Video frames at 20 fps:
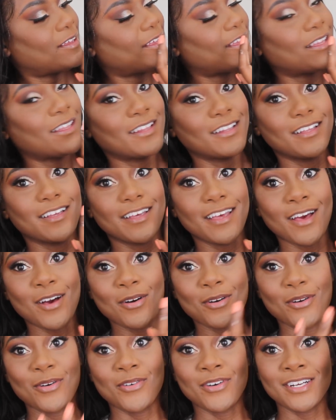And look
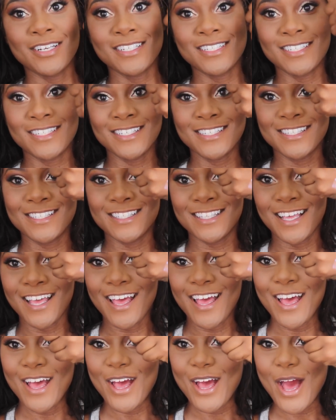how gorgeous.
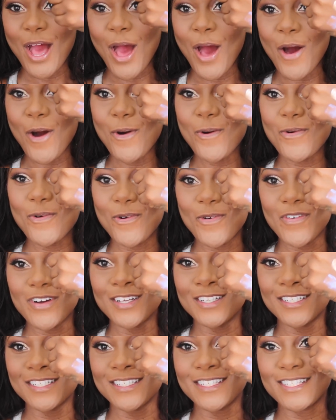How
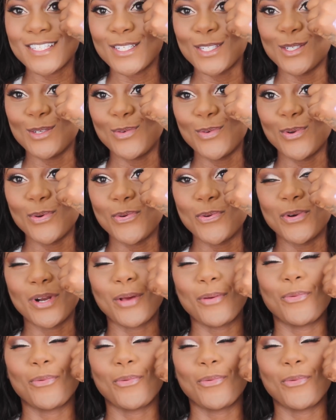gorgeous is Unicorn?